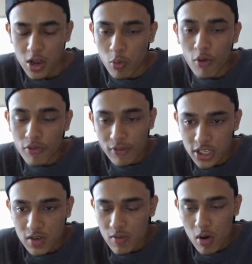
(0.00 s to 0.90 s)
Well, for
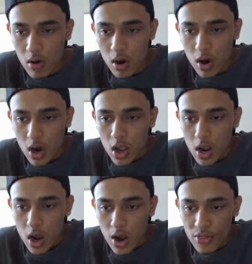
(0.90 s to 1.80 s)
first of all,
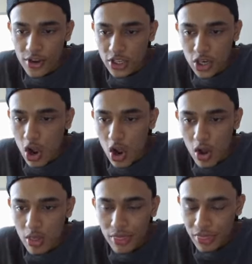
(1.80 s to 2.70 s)
there's not
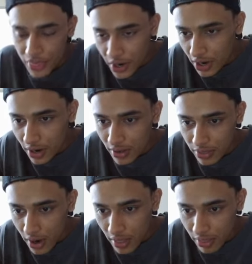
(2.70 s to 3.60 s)
there
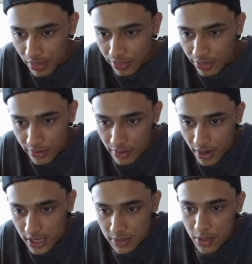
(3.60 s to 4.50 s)
there there
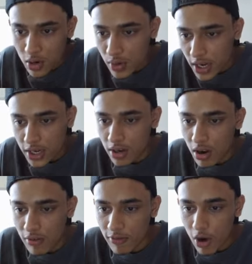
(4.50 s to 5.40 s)
hasn't been a record
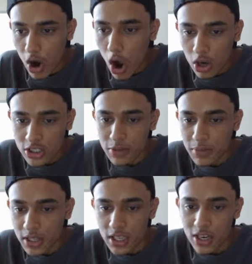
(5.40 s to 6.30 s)
of 100
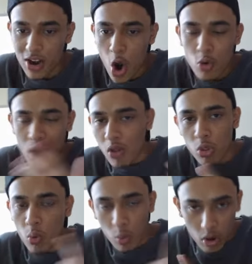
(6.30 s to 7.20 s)
million around
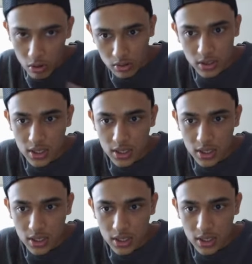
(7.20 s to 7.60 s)
the world